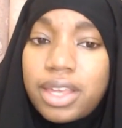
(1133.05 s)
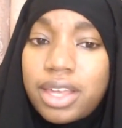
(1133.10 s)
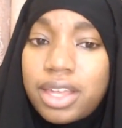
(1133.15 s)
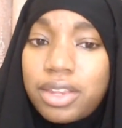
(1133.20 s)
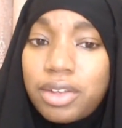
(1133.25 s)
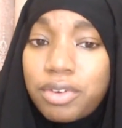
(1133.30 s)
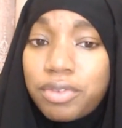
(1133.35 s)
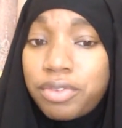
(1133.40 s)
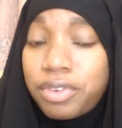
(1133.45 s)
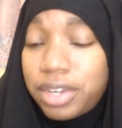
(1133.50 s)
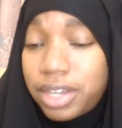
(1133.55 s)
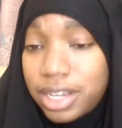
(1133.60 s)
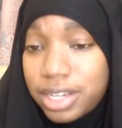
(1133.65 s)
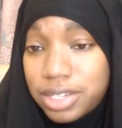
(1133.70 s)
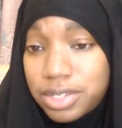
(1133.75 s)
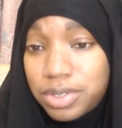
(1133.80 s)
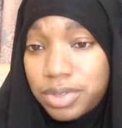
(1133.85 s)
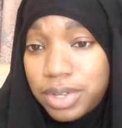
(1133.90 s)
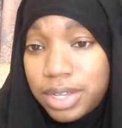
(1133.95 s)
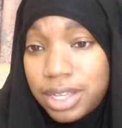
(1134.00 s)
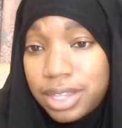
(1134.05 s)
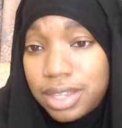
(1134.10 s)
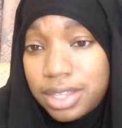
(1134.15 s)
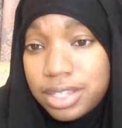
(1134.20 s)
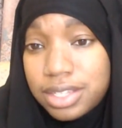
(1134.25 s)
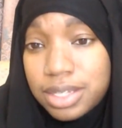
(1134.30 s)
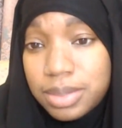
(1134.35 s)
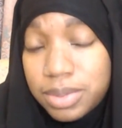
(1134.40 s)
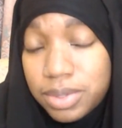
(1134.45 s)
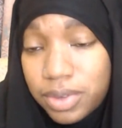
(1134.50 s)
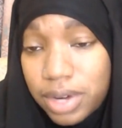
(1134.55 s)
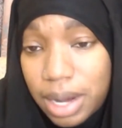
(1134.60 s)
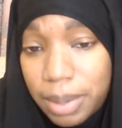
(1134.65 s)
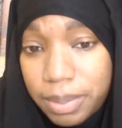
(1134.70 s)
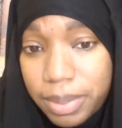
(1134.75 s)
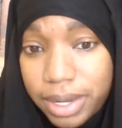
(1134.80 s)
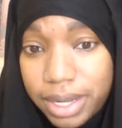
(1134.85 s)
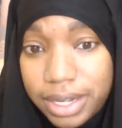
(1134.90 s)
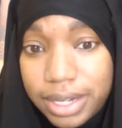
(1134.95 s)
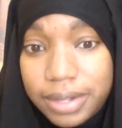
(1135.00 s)
Don't forget to hit the subscribe
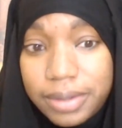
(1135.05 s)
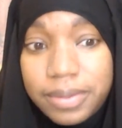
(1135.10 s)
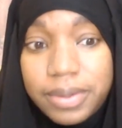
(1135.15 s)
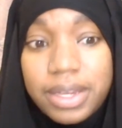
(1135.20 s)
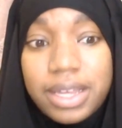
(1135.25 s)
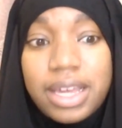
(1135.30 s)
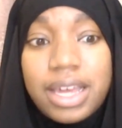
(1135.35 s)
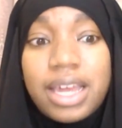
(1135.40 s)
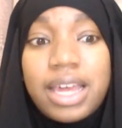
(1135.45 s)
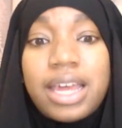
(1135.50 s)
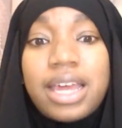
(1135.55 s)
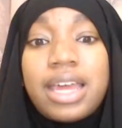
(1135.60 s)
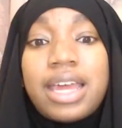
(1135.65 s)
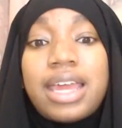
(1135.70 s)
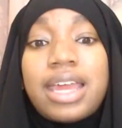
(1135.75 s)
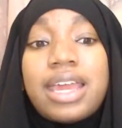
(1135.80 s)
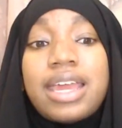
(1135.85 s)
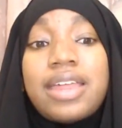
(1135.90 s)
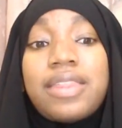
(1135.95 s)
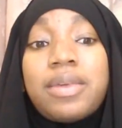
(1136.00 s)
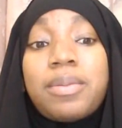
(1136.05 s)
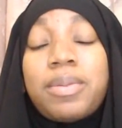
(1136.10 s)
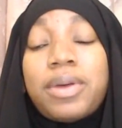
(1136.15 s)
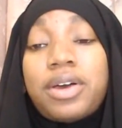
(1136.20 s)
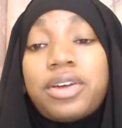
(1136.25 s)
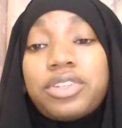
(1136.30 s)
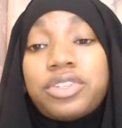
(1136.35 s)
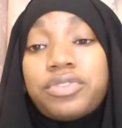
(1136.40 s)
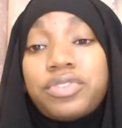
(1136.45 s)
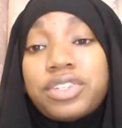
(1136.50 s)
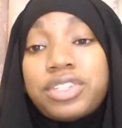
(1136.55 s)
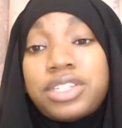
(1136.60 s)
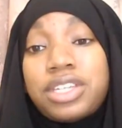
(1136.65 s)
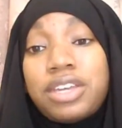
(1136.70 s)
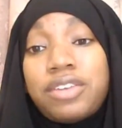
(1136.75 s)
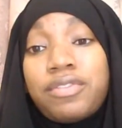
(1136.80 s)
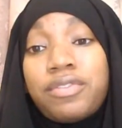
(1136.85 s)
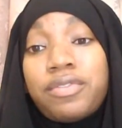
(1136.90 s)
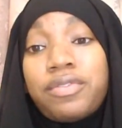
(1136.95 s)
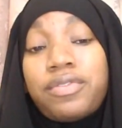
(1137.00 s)
button and the bell to
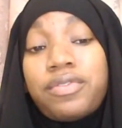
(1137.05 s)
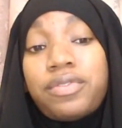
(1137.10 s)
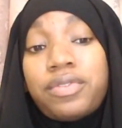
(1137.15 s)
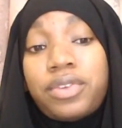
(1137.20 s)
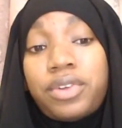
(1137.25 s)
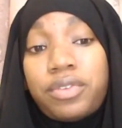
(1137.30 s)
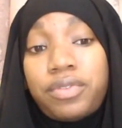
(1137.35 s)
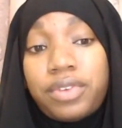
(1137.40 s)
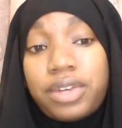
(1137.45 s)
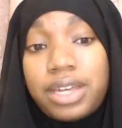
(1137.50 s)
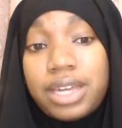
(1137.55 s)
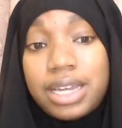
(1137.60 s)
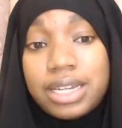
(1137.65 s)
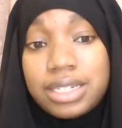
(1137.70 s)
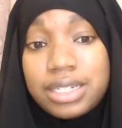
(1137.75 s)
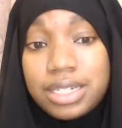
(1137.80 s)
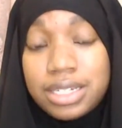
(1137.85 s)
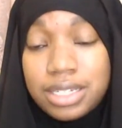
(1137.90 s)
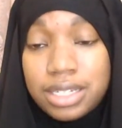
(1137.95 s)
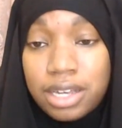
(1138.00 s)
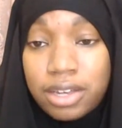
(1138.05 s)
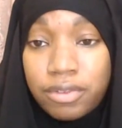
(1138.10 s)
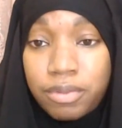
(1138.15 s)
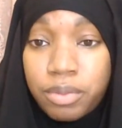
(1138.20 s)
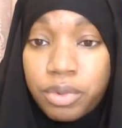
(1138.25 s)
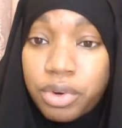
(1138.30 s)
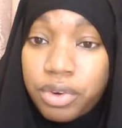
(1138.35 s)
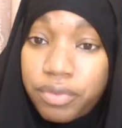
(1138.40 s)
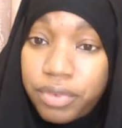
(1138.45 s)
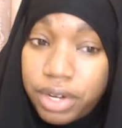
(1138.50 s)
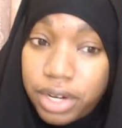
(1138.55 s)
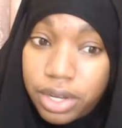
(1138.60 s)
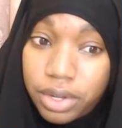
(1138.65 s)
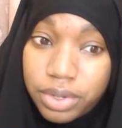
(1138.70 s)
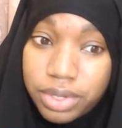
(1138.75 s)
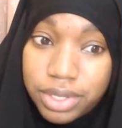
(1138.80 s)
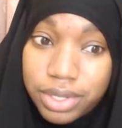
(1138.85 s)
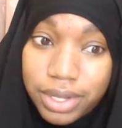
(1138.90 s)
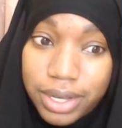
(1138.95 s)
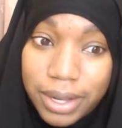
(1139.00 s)
receive notifications of more
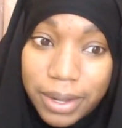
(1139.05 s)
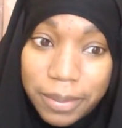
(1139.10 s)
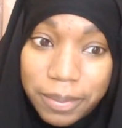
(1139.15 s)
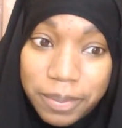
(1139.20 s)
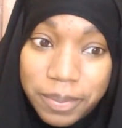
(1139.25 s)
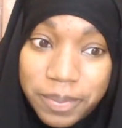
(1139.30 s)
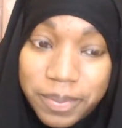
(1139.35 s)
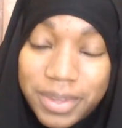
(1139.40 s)
videos to come.